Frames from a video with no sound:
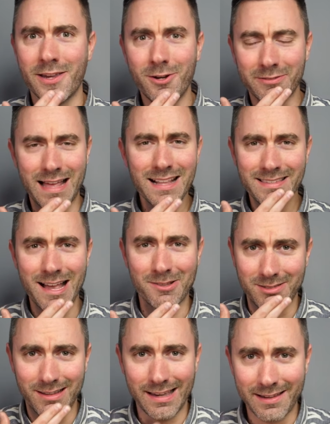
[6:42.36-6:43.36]
You know what that
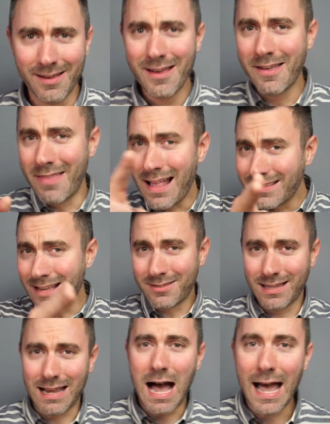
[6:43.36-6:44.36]
sounds like? That sounds
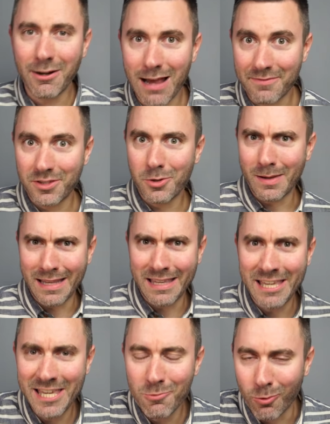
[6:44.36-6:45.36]
like I don't have to do any
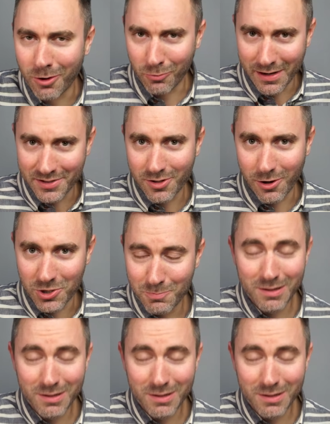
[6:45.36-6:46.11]
keyword research,